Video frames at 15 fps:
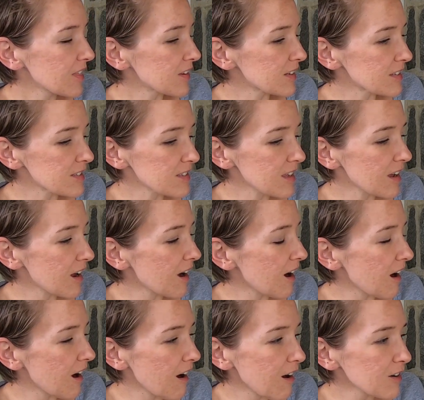these
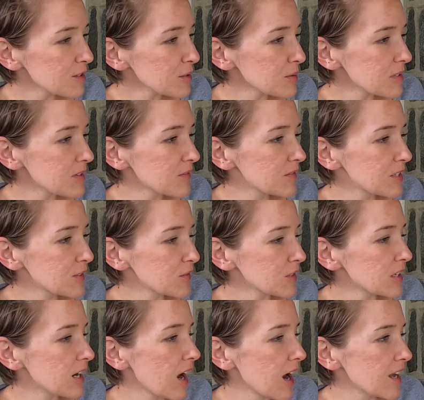all sorts of
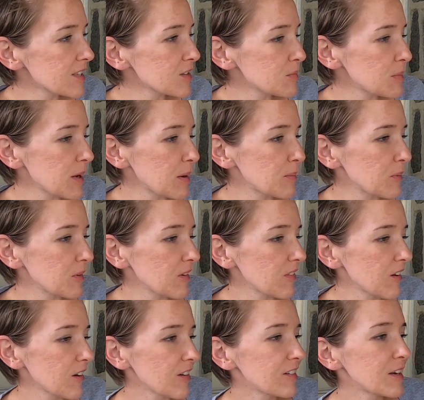different kinds of paper in
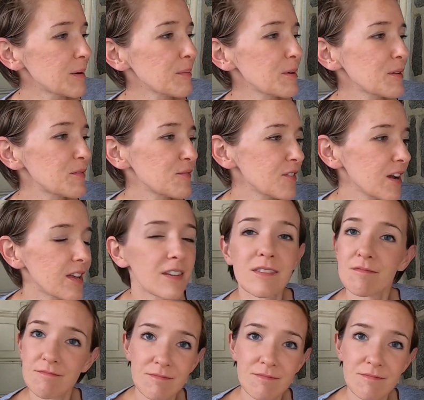there. Neighborhood Front.